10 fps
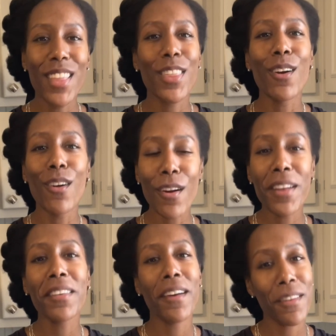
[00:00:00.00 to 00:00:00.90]
There are
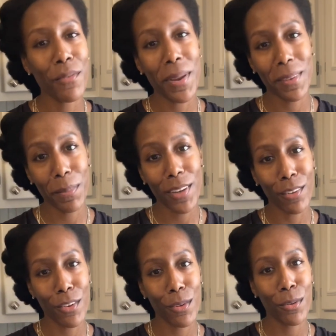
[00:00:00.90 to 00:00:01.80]
a ton of recipes
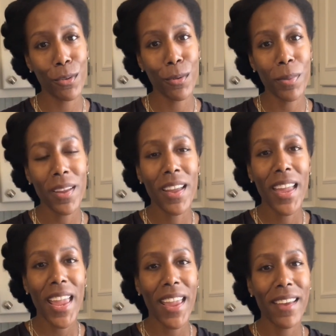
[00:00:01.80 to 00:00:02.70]
on YouTube
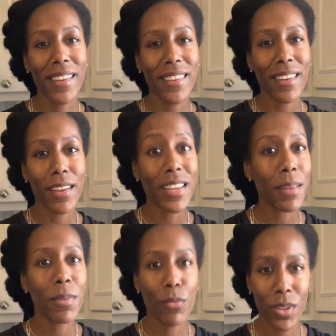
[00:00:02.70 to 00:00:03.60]
and it
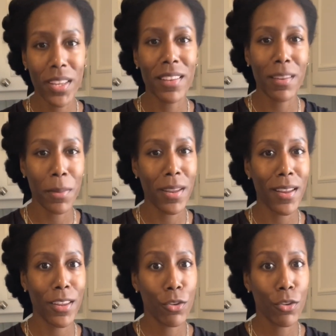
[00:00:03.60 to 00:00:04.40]
can be really intimidating.